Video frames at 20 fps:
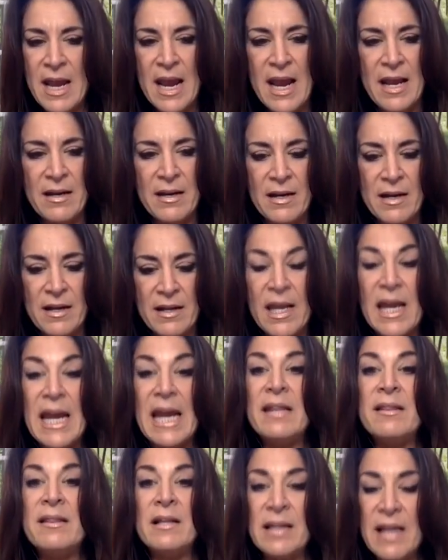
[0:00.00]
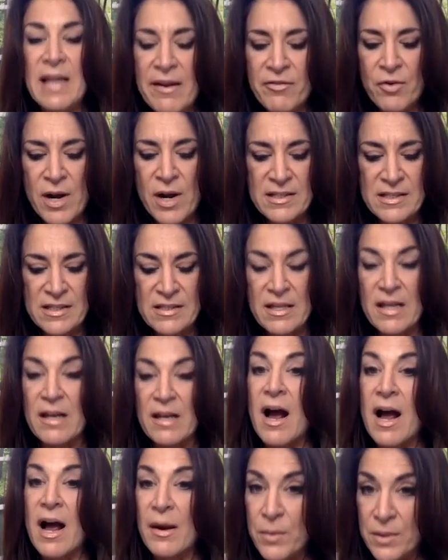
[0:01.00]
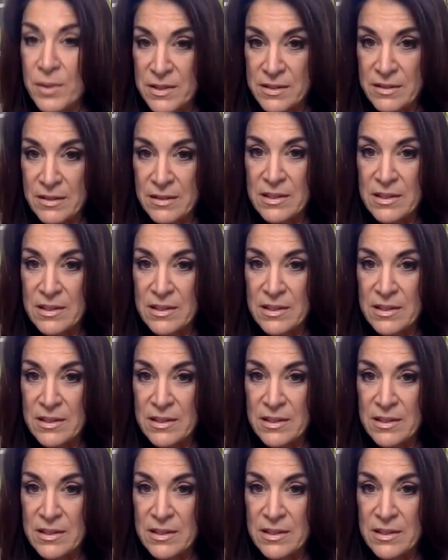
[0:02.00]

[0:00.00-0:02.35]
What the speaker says: and in the life crisis that I was